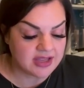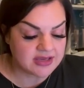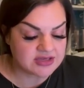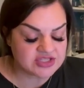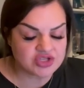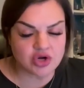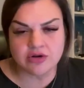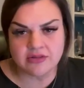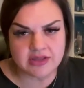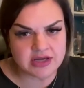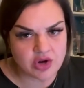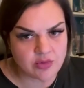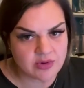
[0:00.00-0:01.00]

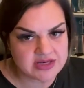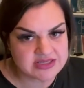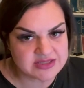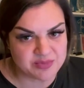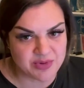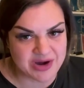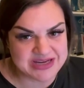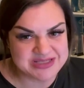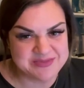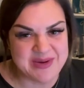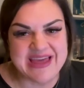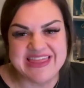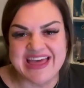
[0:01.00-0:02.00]
certainly no one is surprised
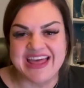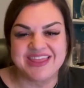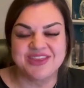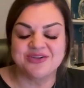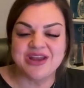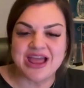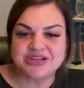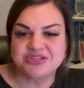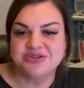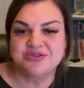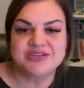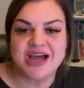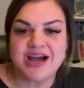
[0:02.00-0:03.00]
by that. Their
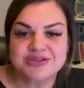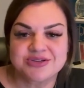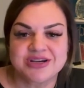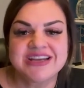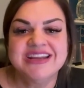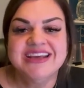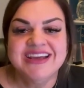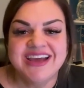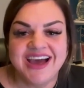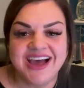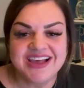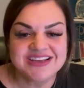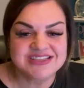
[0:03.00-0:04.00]
national doctrine
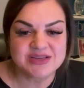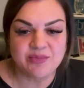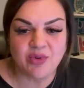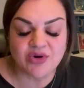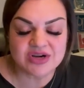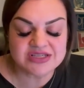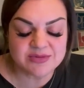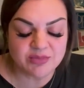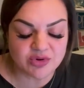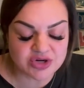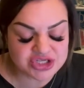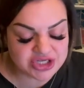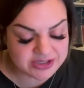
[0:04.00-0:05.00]
supports
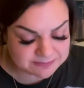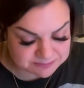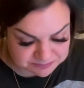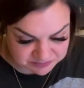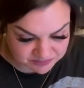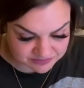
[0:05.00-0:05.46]
abortion.